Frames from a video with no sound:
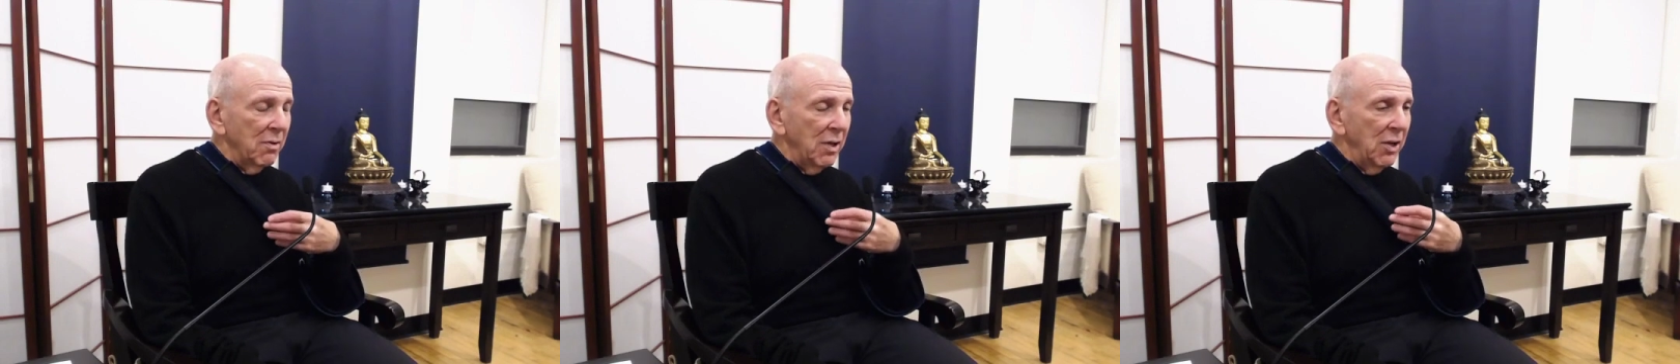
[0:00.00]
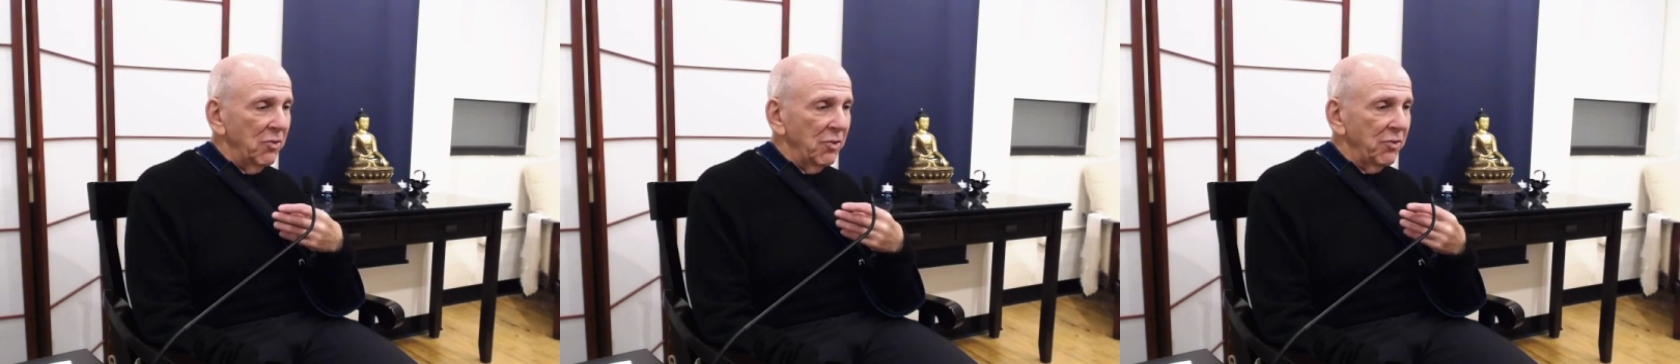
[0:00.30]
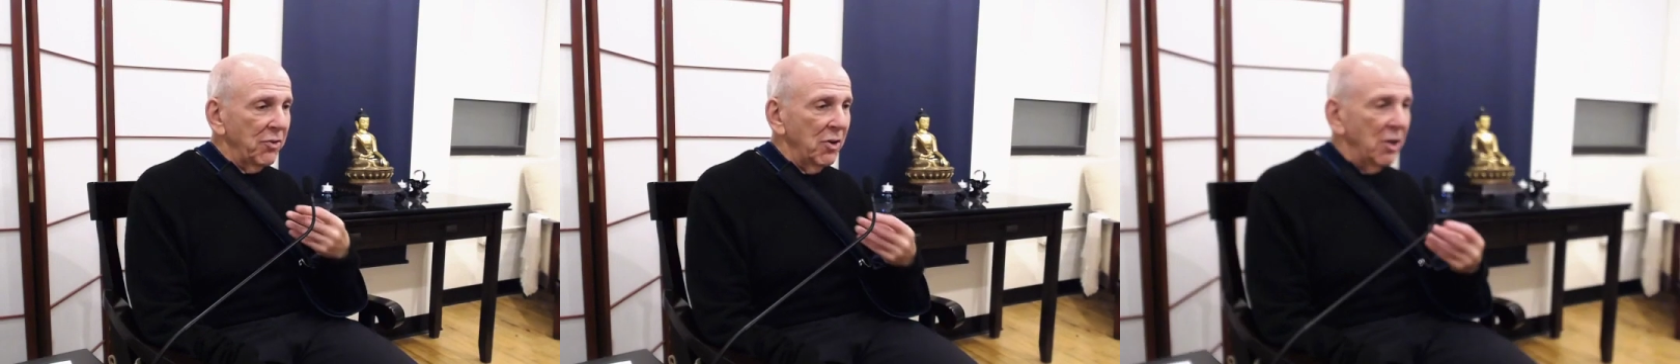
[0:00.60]
exits
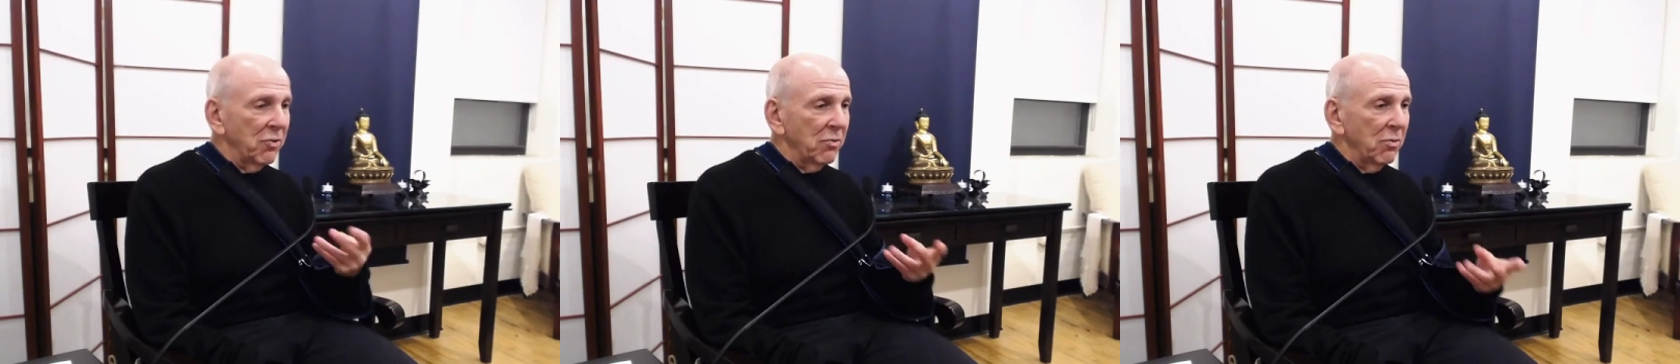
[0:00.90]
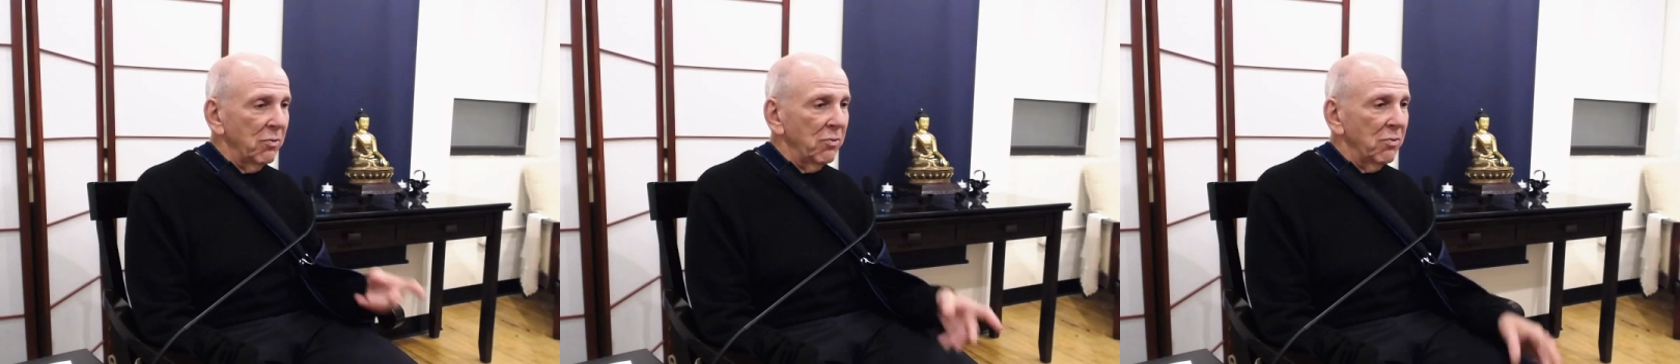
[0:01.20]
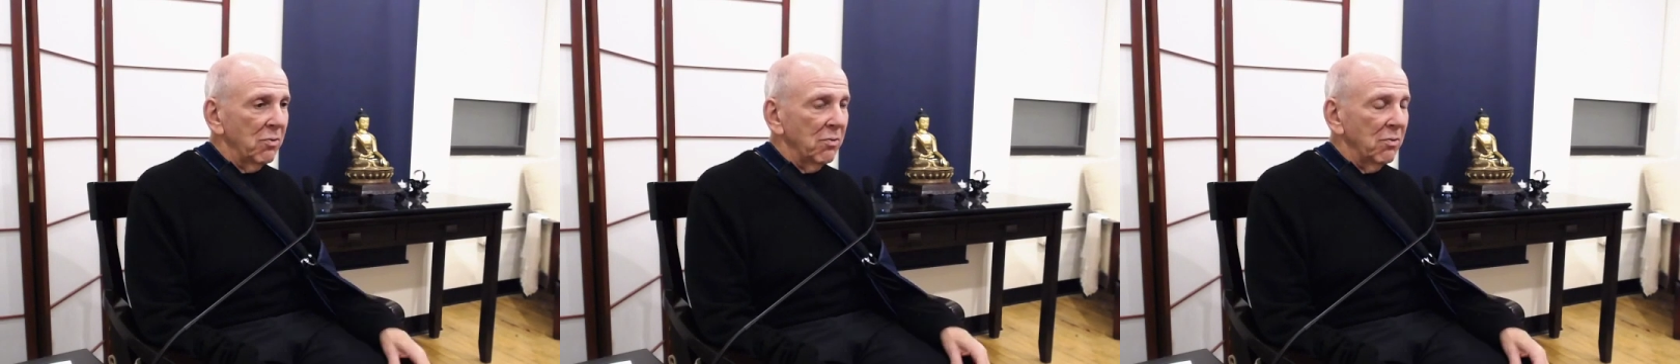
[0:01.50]
the nostrils,
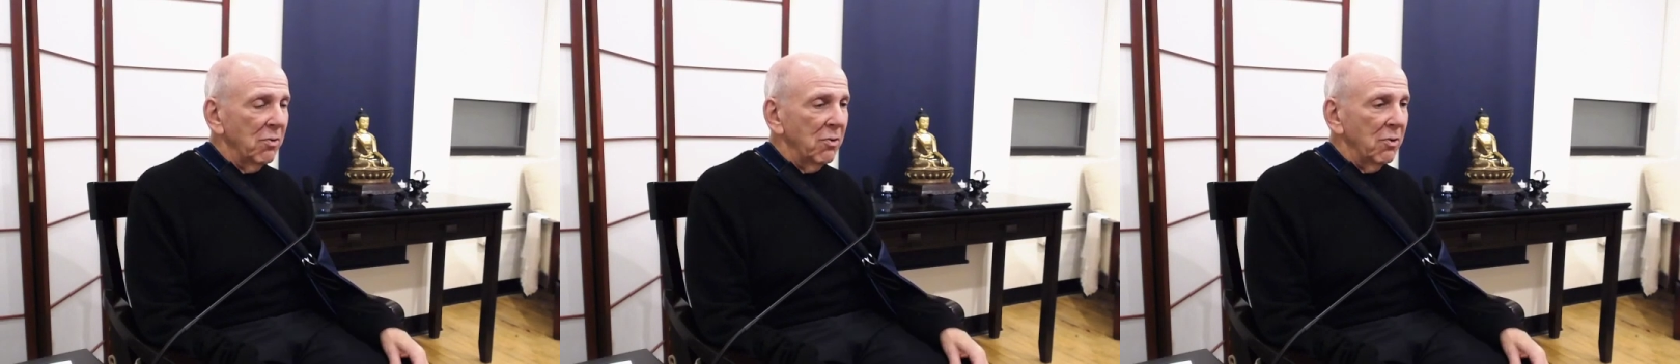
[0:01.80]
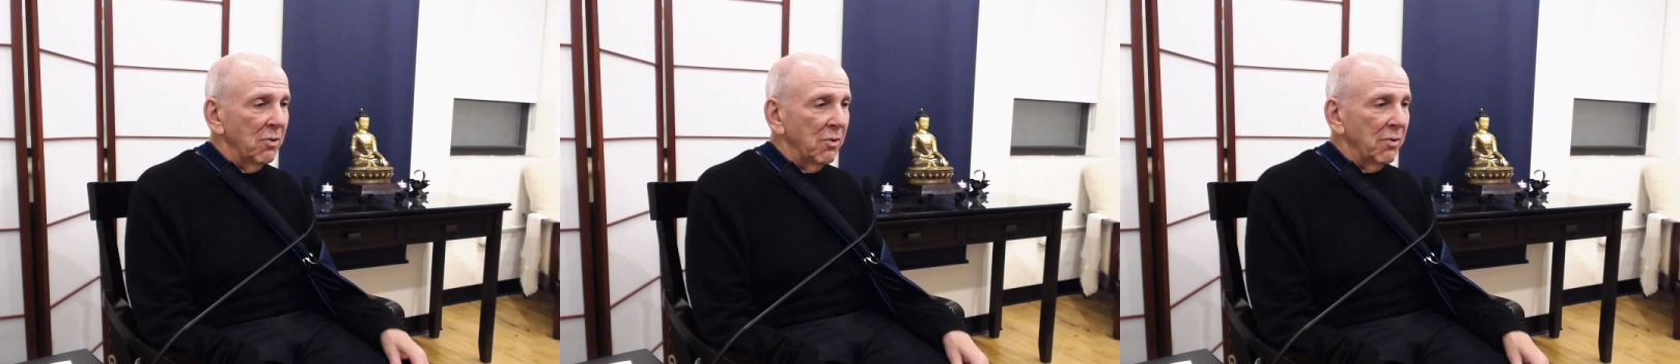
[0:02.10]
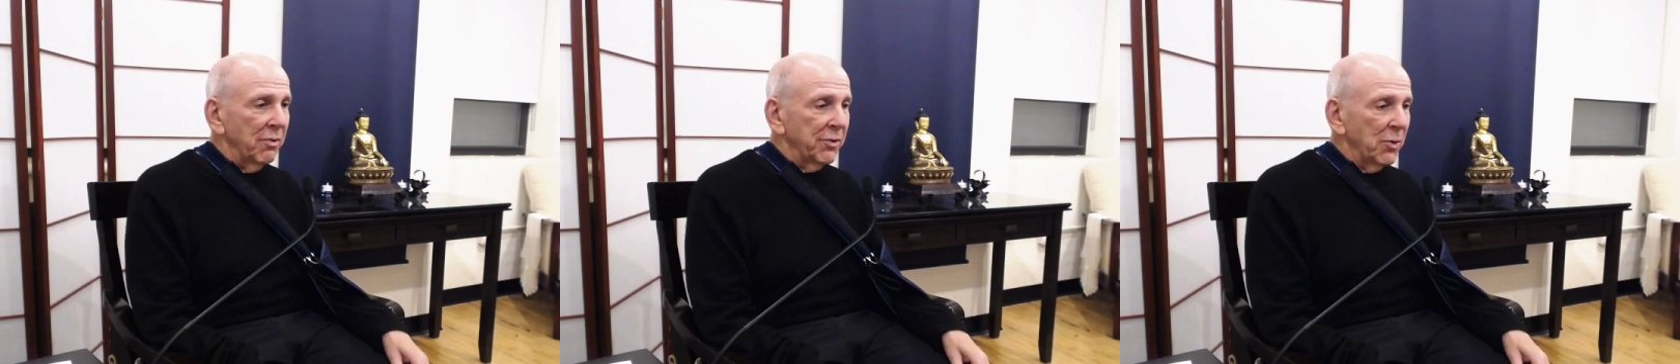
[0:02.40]

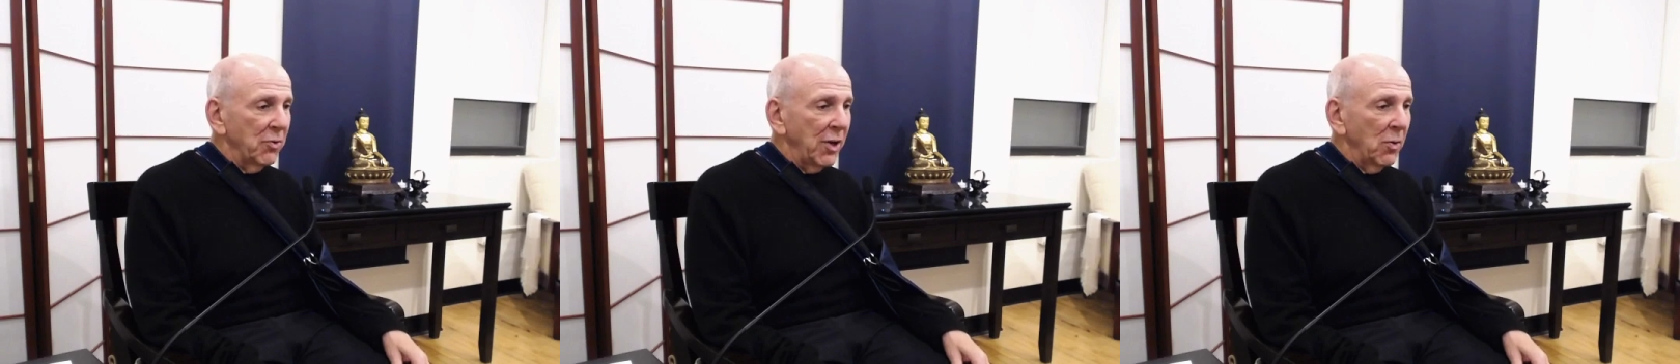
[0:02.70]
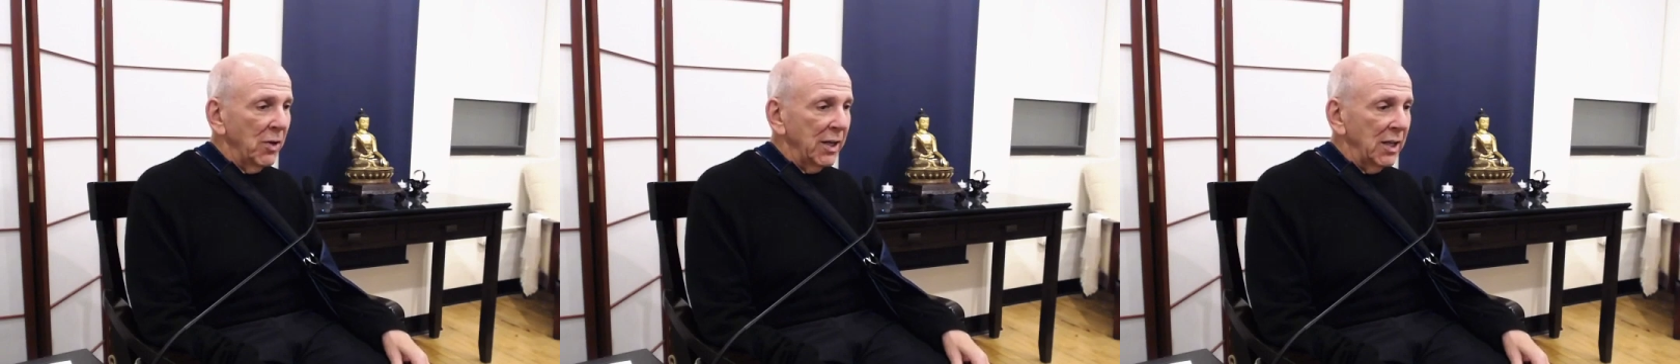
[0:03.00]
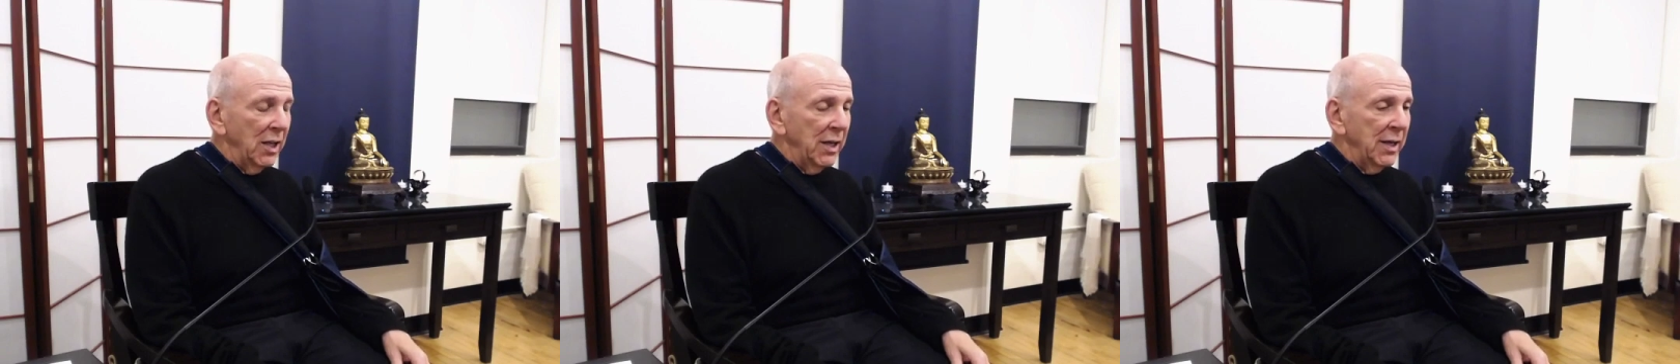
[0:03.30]
goes out like a
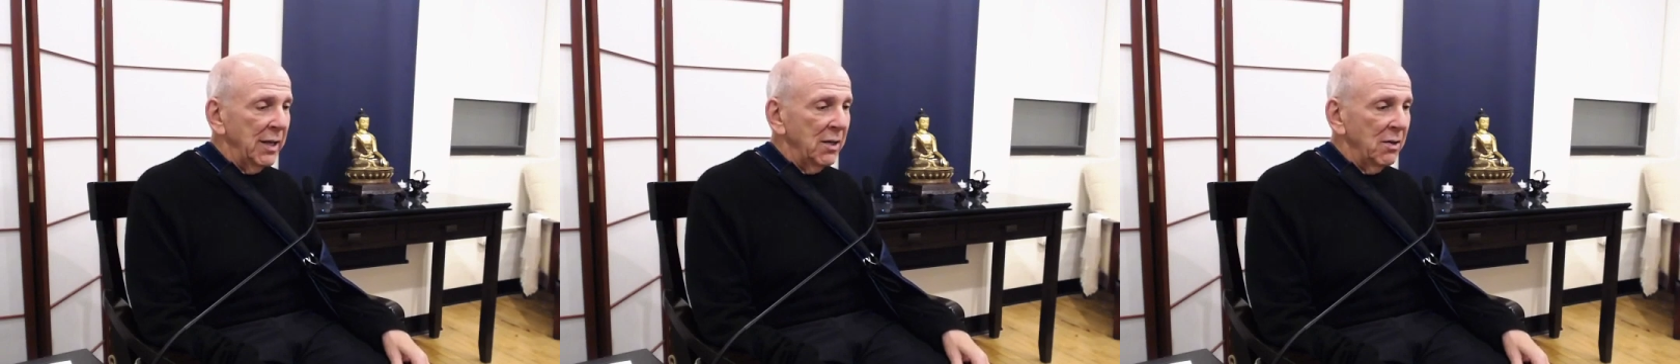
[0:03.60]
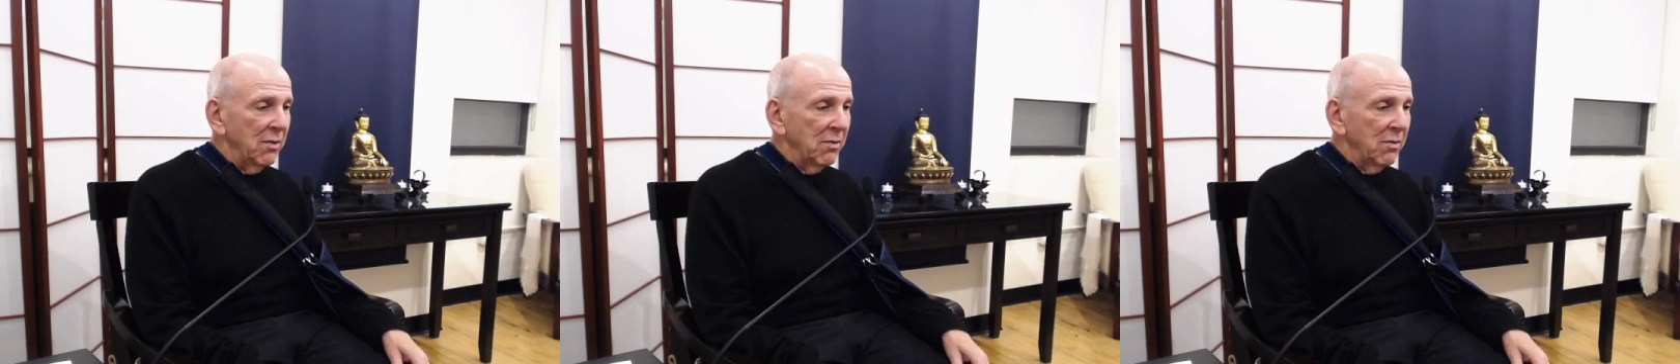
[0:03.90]
line,